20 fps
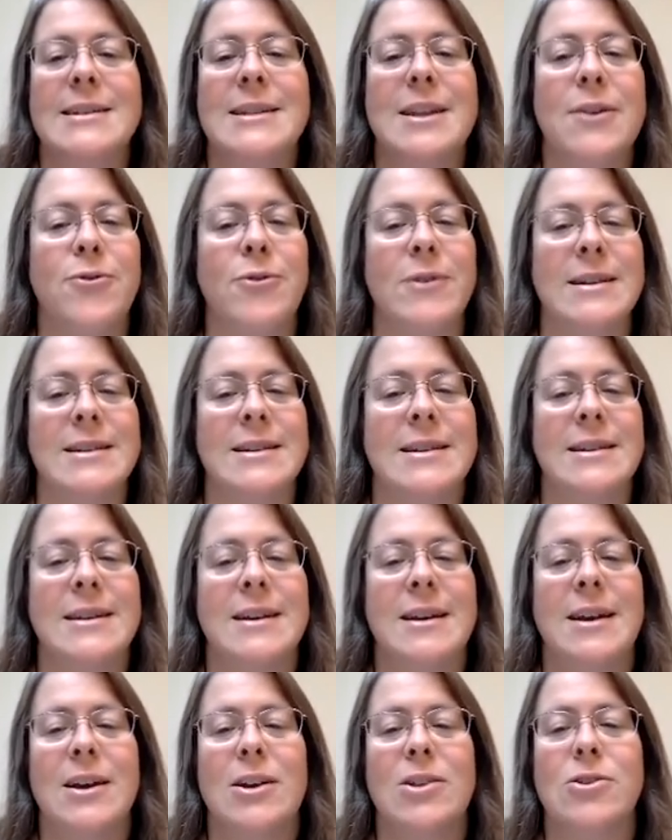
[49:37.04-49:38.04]
different
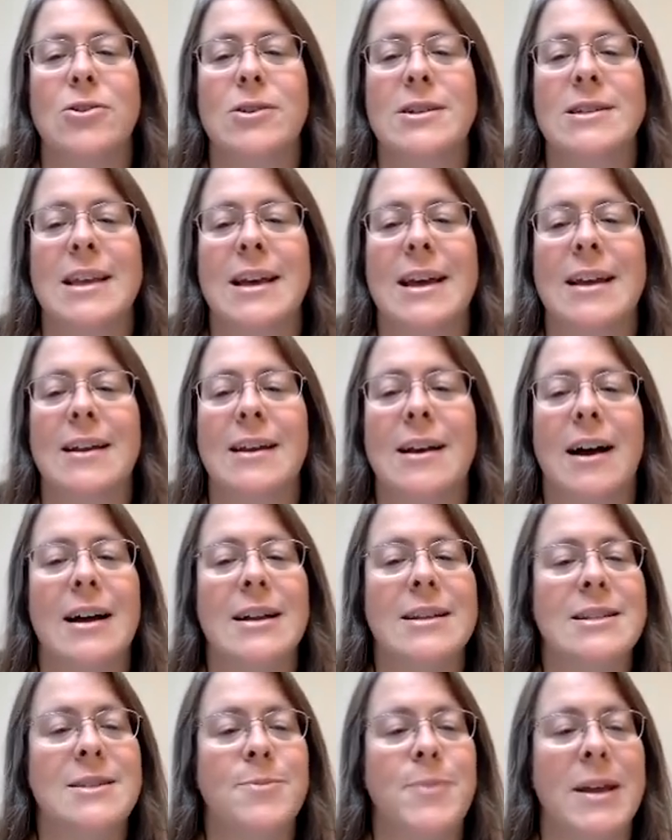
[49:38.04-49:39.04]
looks like
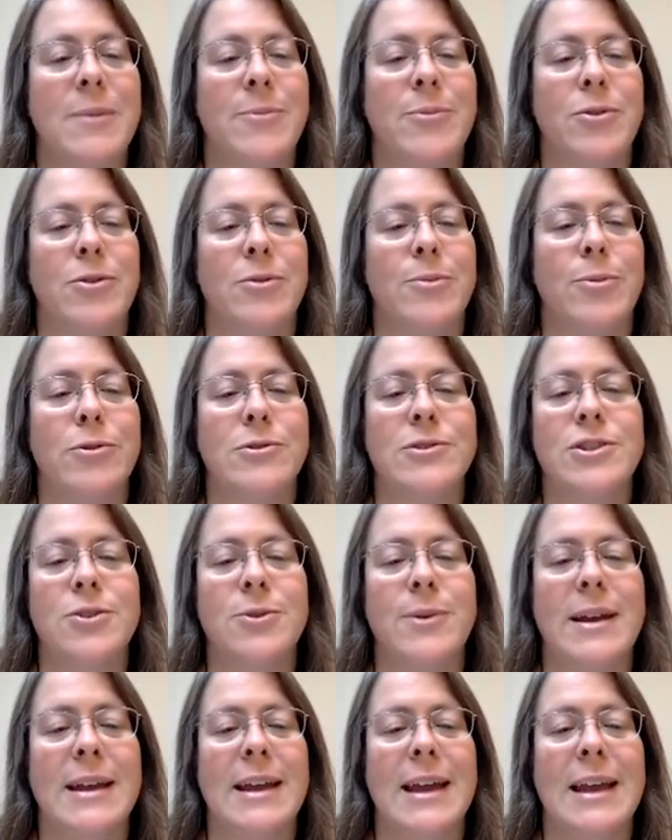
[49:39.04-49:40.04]
God's people
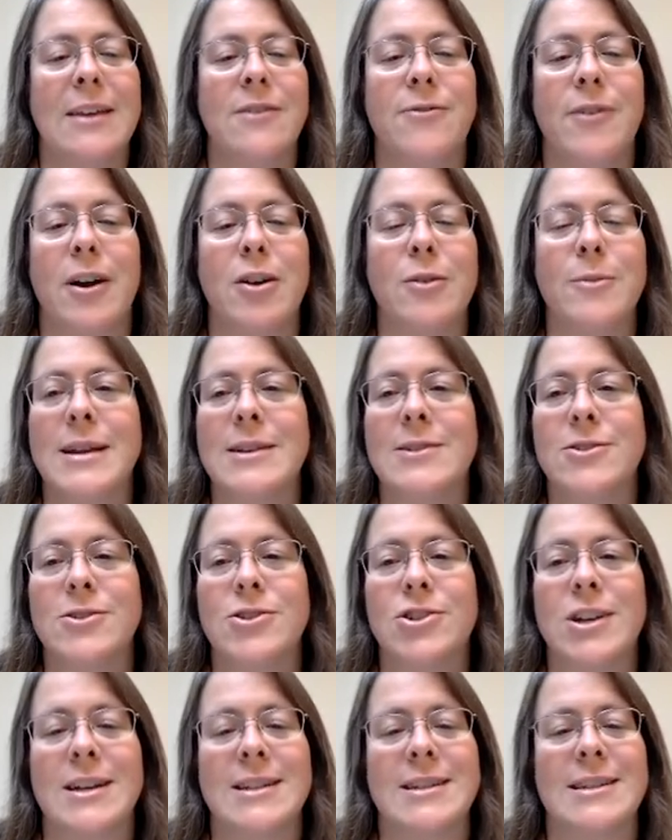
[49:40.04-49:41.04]
pursuing environmental
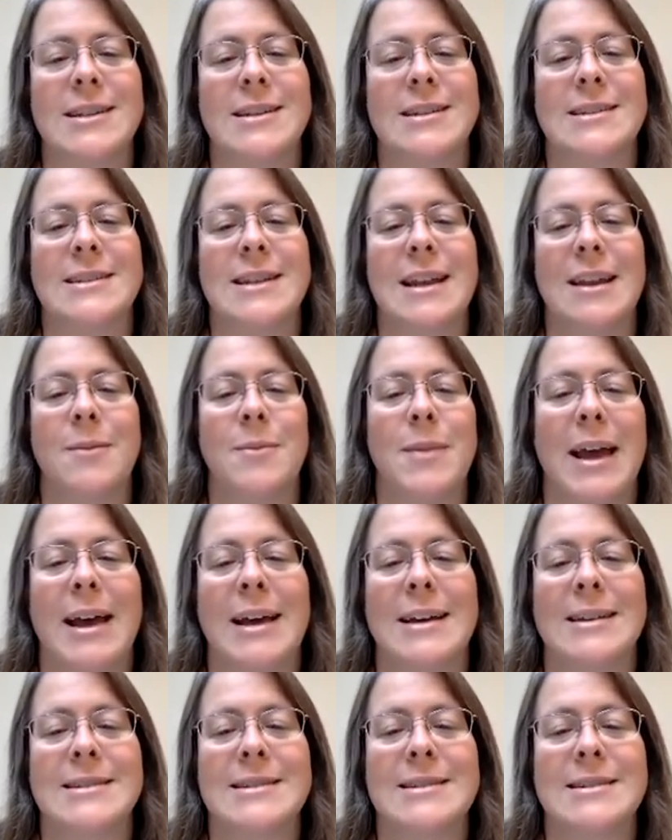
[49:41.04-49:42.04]
justice en
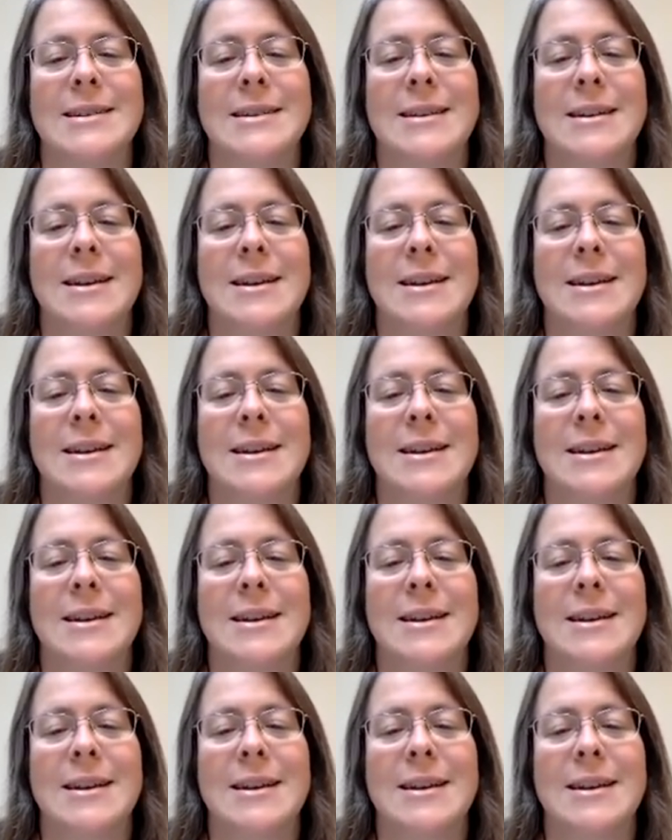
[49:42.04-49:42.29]
masse,